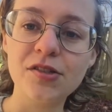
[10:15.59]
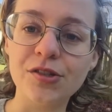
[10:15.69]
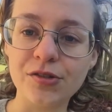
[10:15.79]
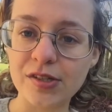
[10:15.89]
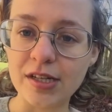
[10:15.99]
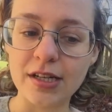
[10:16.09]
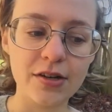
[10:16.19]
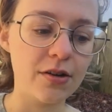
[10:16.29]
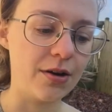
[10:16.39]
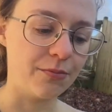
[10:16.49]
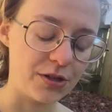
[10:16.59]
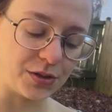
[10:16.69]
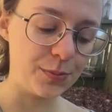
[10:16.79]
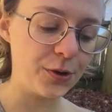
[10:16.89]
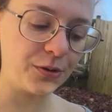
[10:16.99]
You'll see when
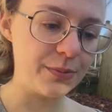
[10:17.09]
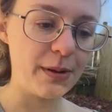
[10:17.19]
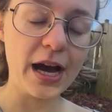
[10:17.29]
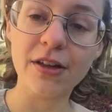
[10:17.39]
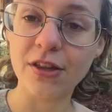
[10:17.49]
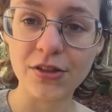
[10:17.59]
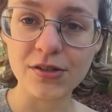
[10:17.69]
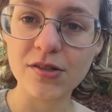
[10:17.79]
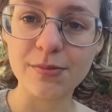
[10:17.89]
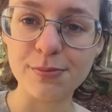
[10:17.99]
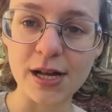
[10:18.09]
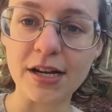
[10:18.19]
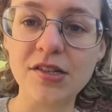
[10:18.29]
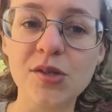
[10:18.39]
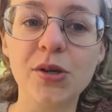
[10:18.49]
you pull them back that there's some
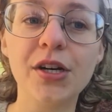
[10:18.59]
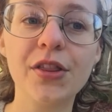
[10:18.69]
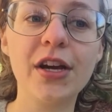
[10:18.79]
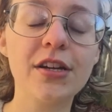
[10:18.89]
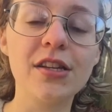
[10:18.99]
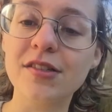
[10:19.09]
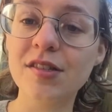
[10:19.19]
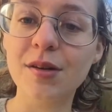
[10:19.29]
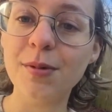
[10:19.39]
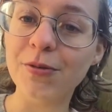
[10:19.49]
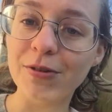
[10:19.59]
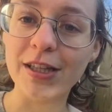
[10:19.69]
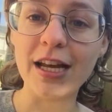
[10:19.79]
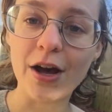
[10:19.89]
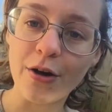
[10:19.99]
black soil there, and that's going to be
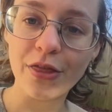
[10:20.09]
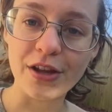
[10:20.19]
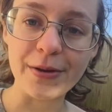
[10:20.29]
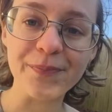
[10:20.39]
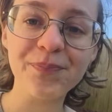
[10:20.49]
really healthy,